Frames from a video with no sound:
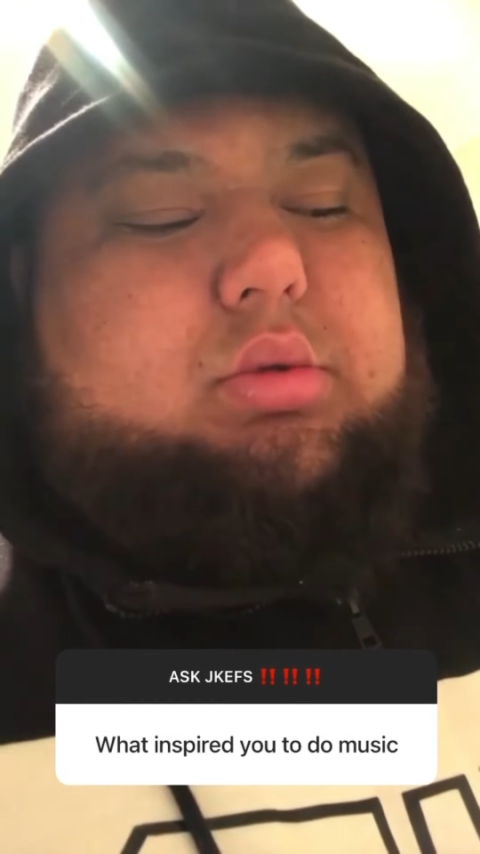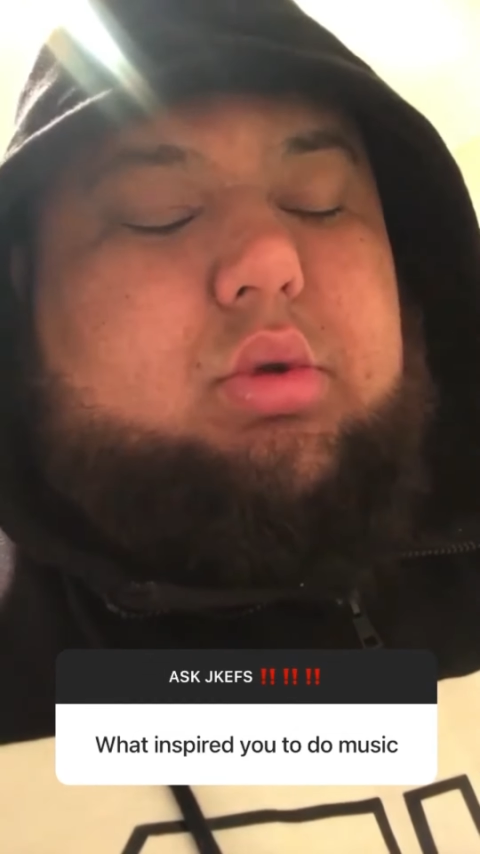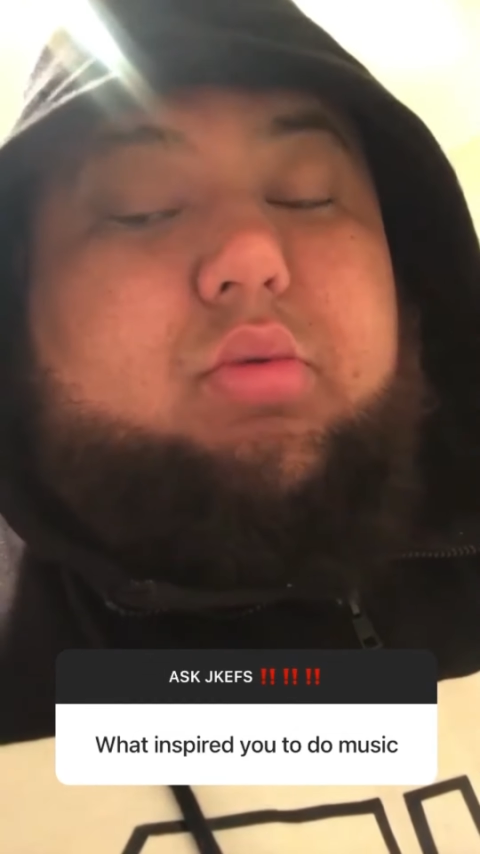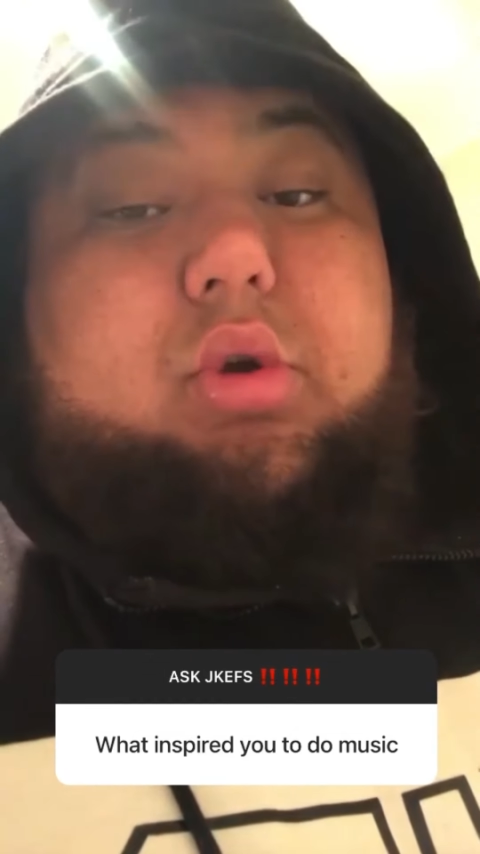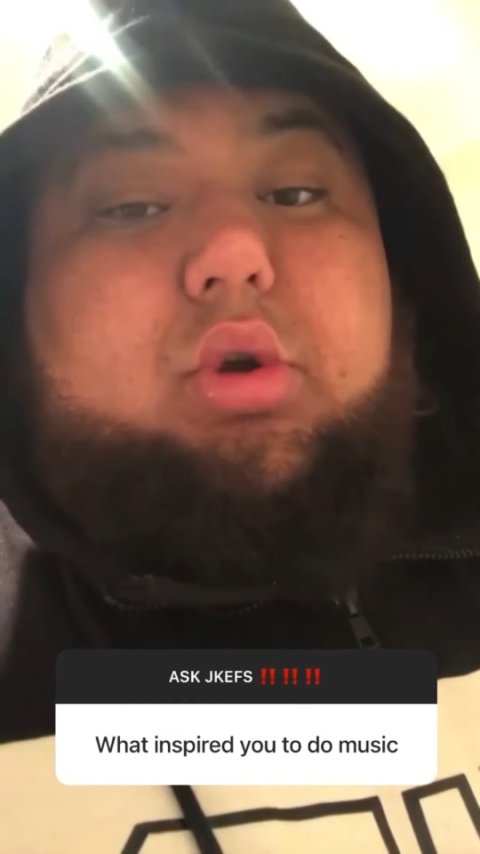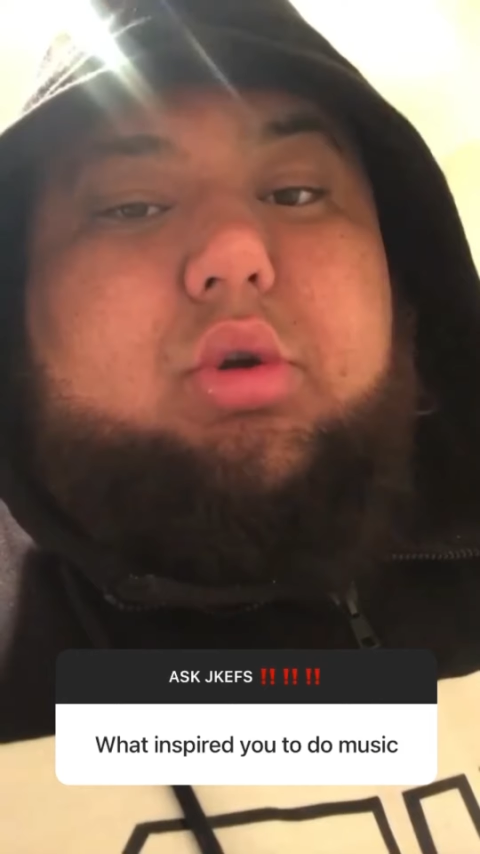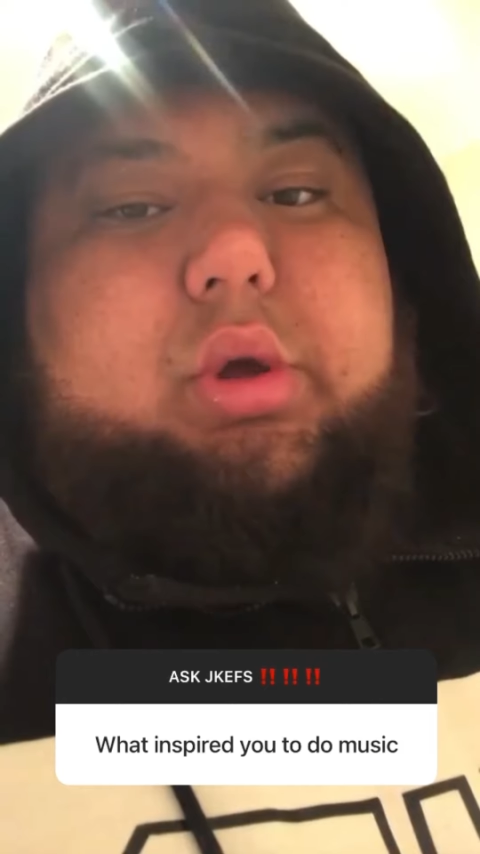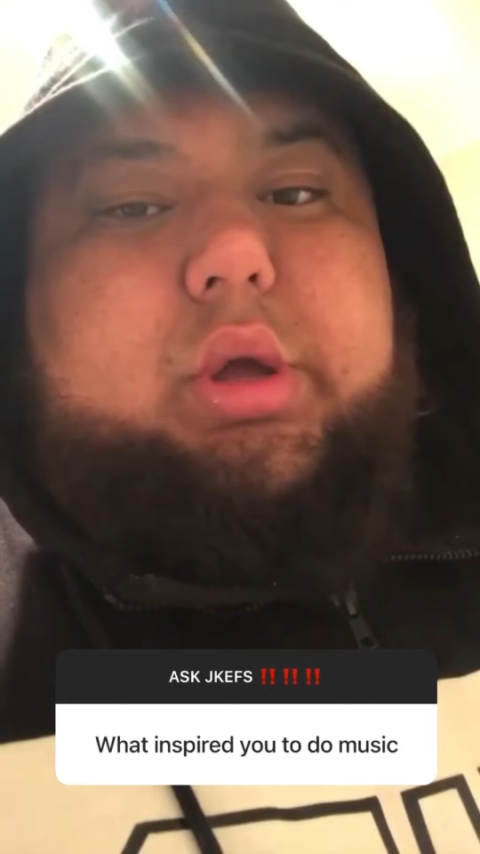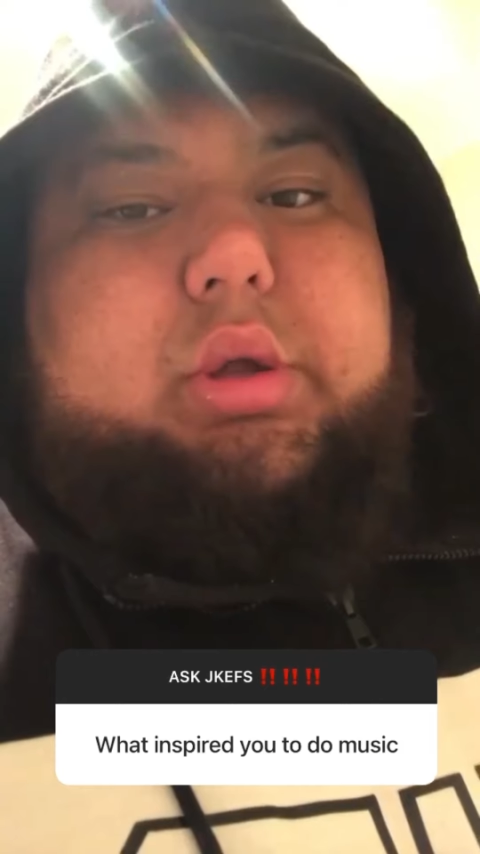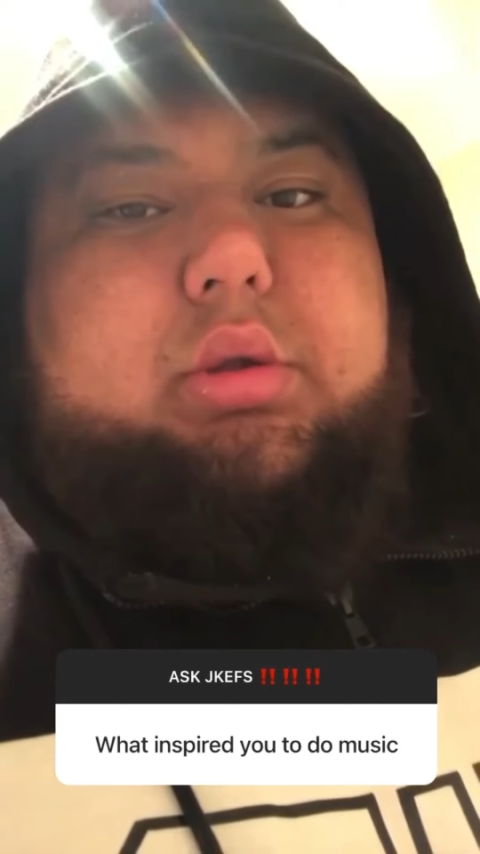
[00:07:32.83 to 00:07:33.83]
the wrong
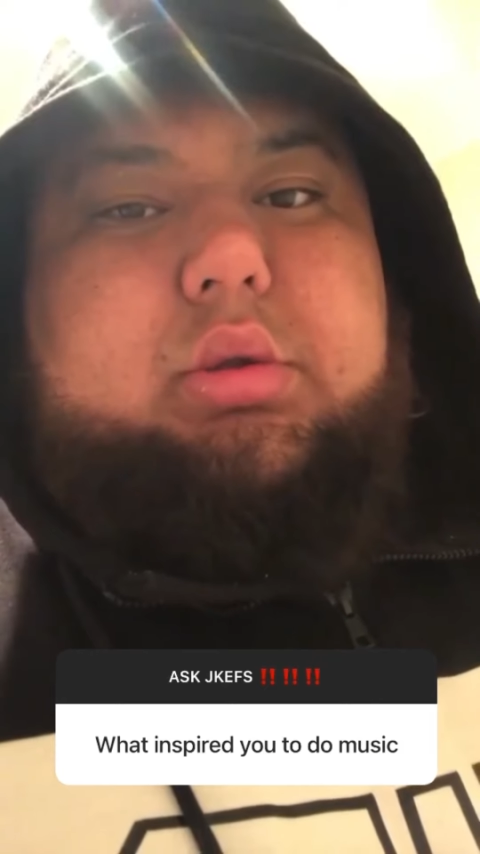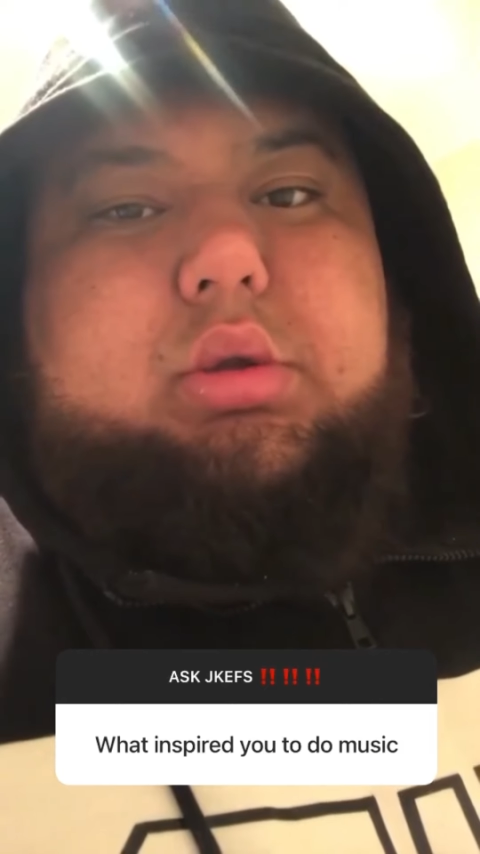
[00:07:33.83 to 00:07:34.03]
crowd,